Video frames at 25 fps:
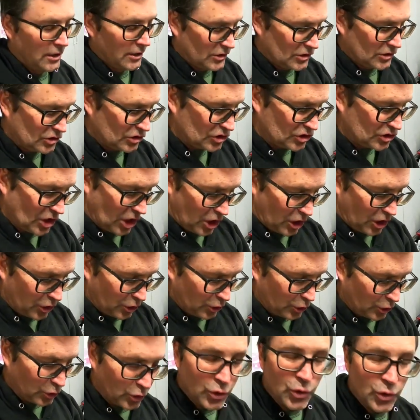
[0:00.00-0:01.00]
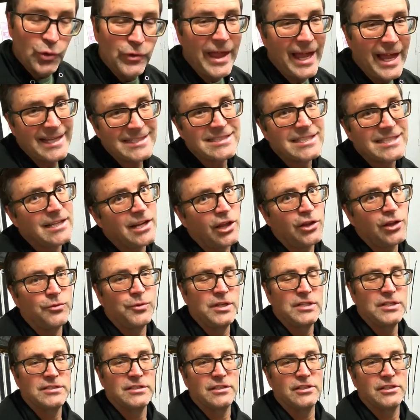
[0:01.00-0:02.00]
So that's another
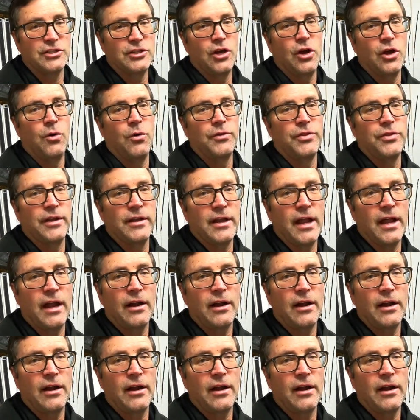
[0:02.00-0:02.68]
reason to go with it.